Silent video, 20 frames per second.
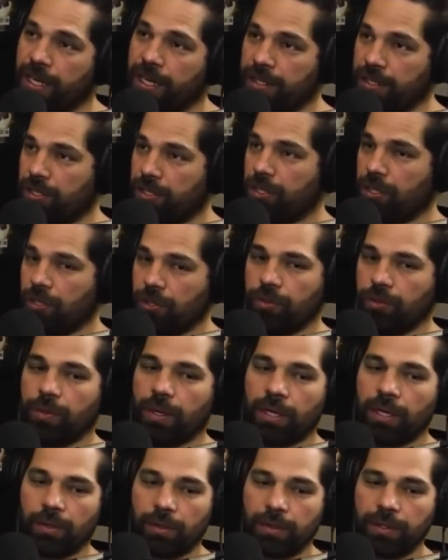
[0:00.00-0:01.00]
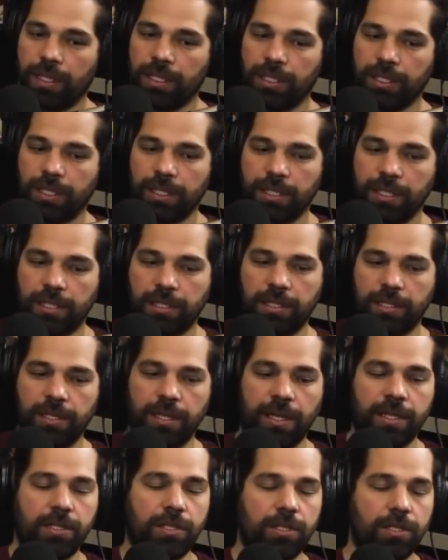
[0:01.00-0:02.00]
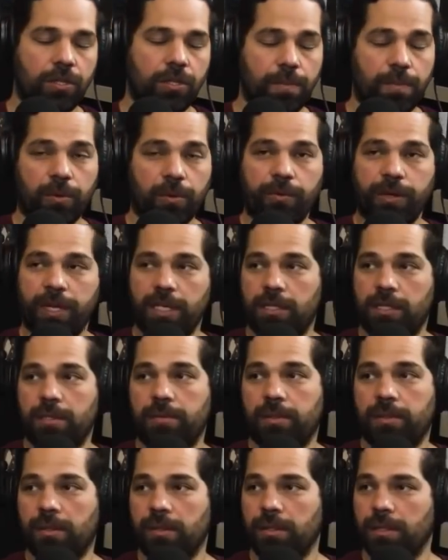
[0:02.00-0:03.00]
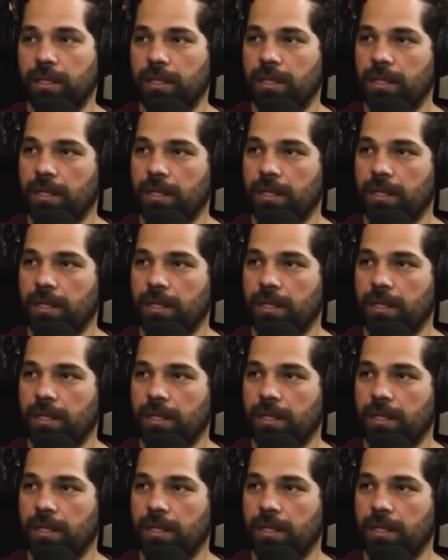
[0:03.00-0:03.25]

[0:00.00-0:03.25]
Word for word: into Golden Age because it's super reasonable.